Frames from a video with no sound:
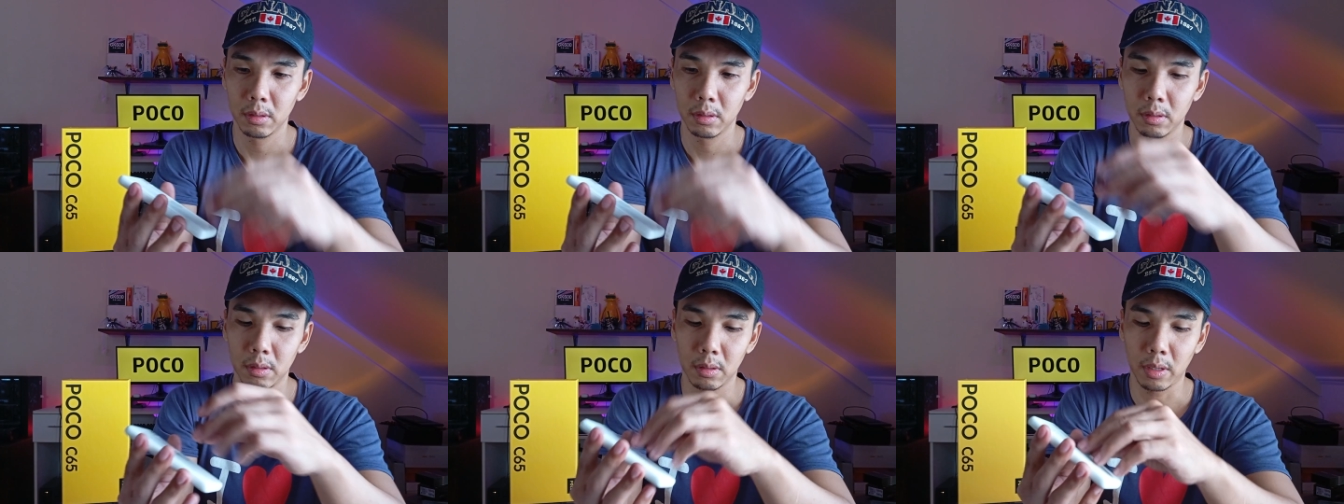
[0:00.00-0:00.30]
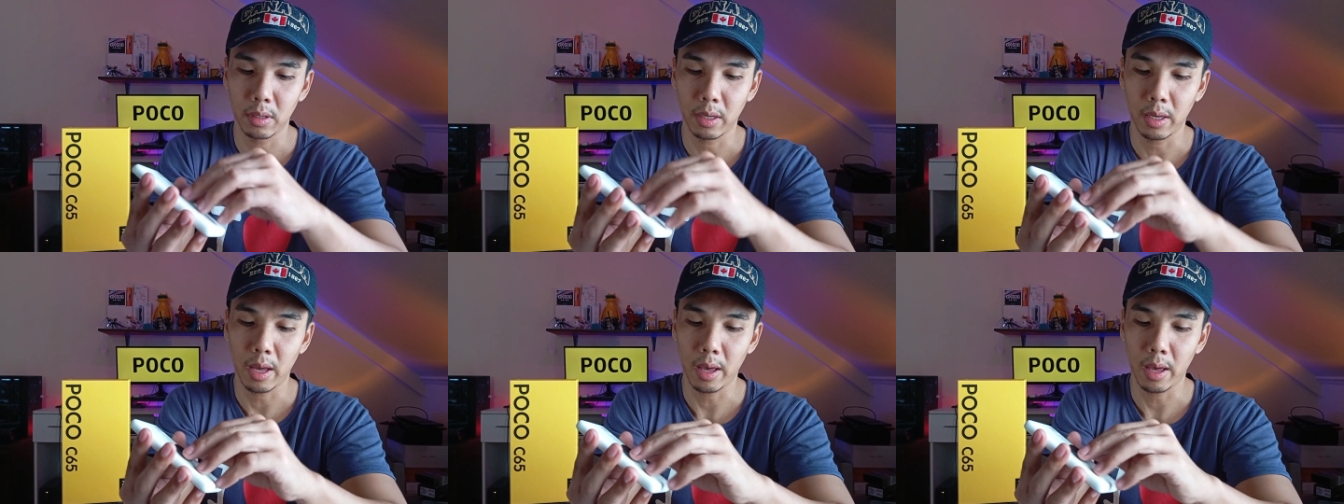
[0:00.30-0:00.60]

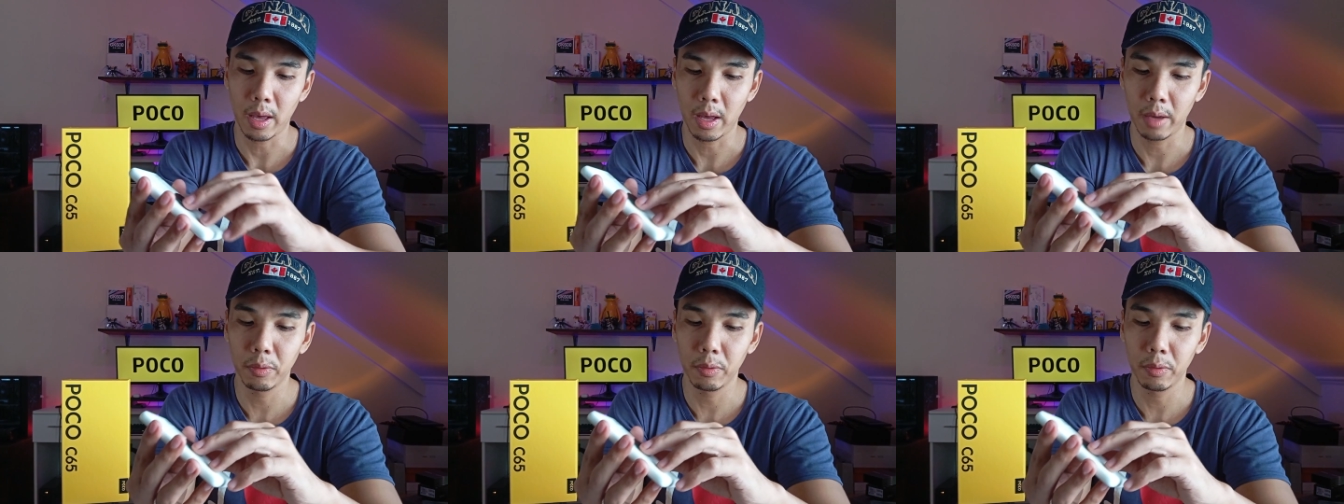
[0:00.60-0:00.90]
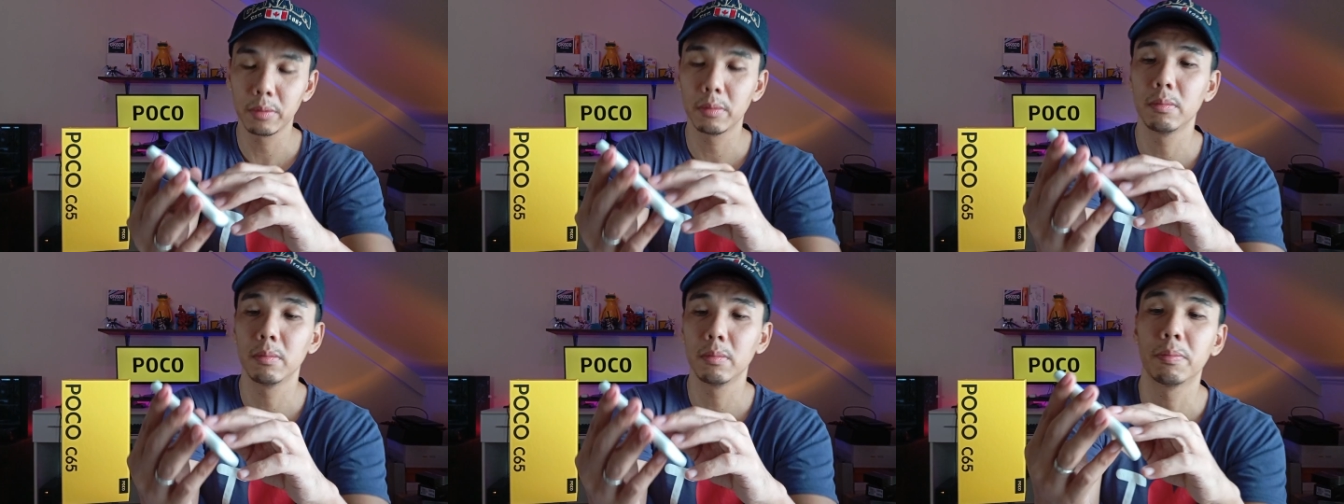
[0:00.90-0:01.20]
okay, I, I would
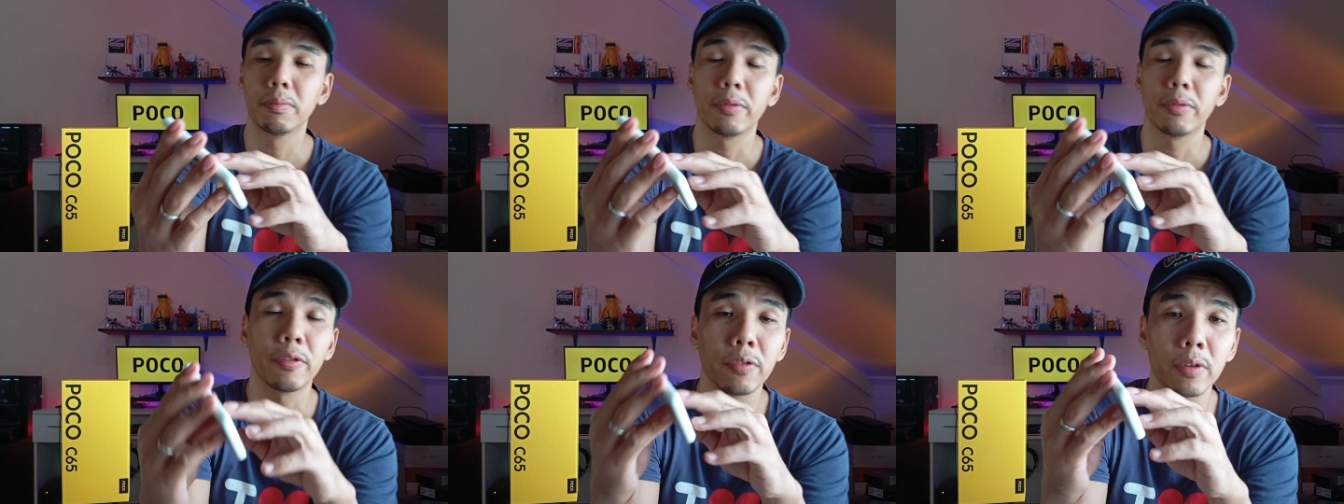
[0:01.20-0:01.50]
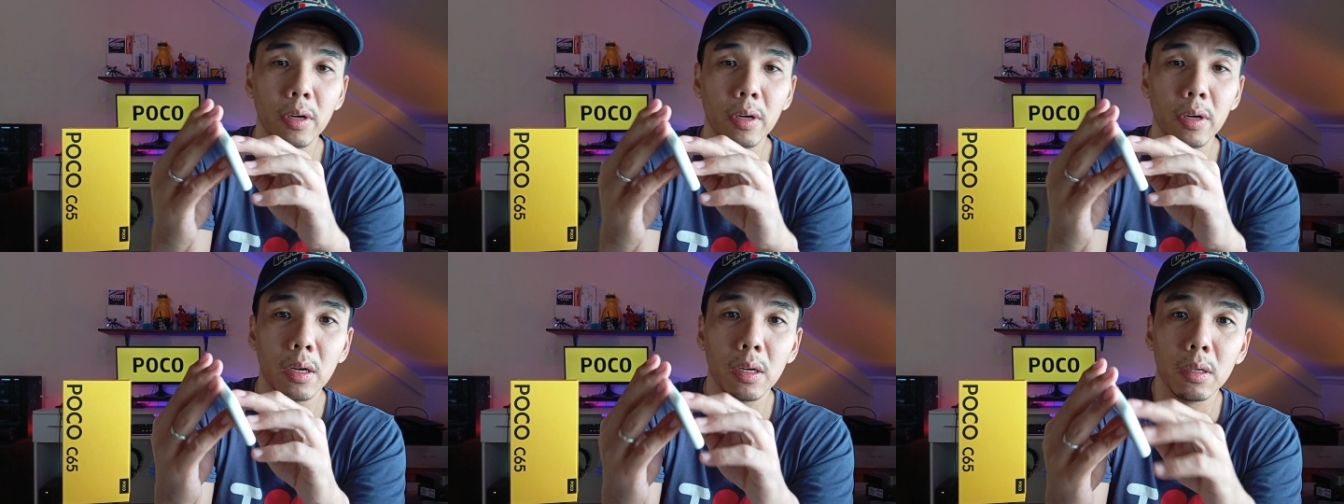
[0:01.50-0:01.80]
prefer
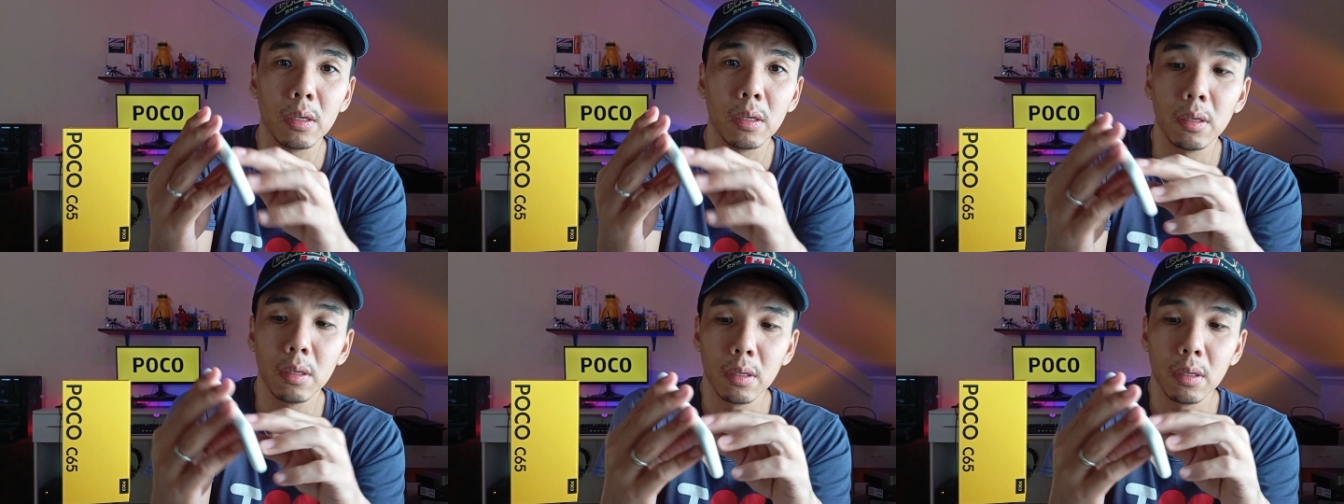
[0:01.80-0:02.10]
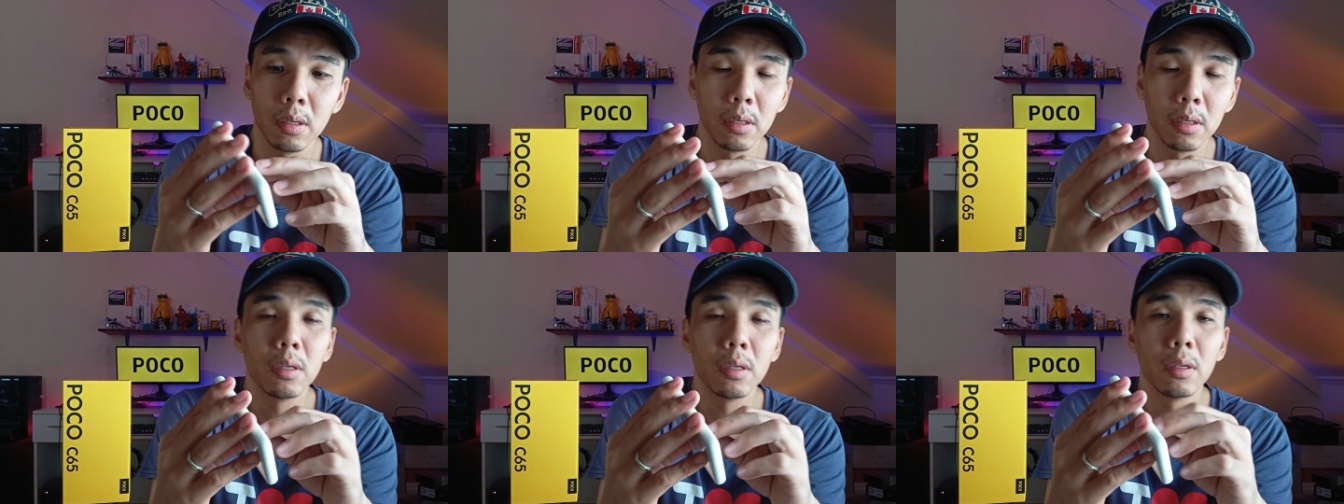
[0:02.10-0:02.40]
to
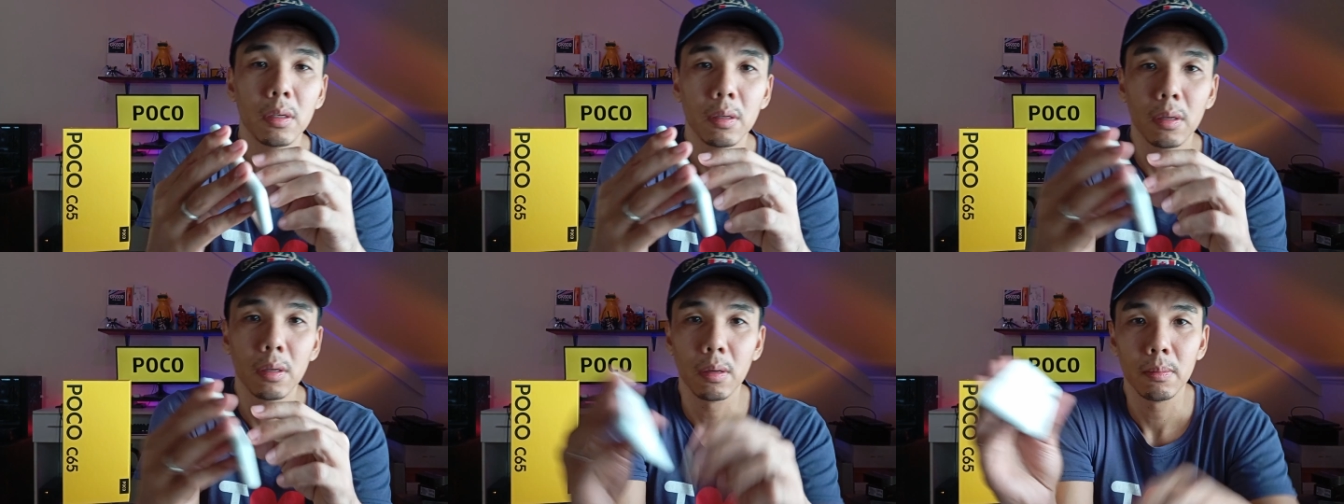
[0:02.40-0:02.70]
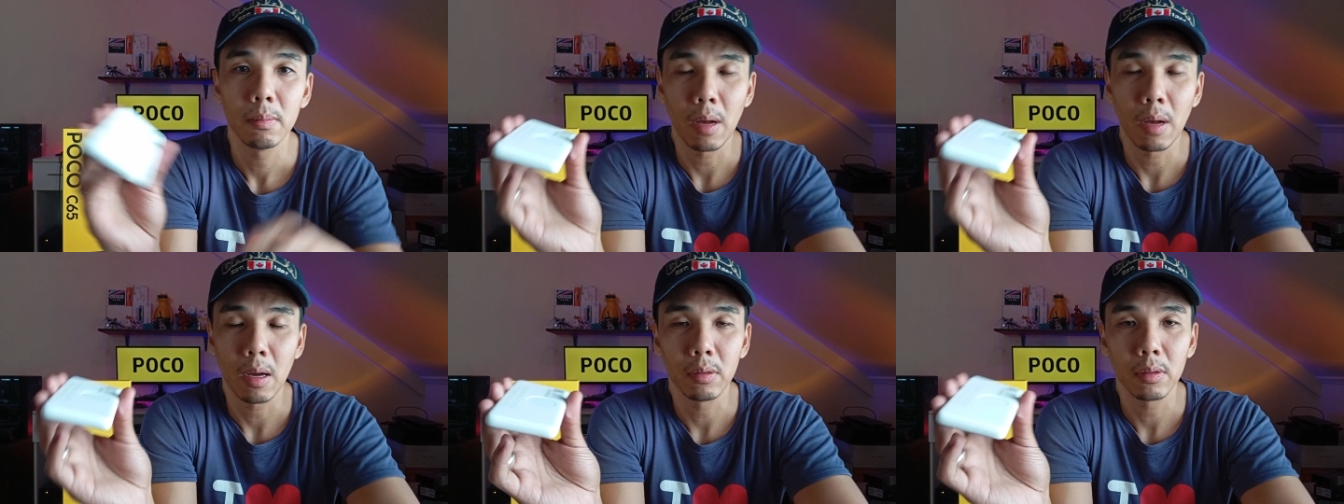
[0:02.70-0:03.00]
mount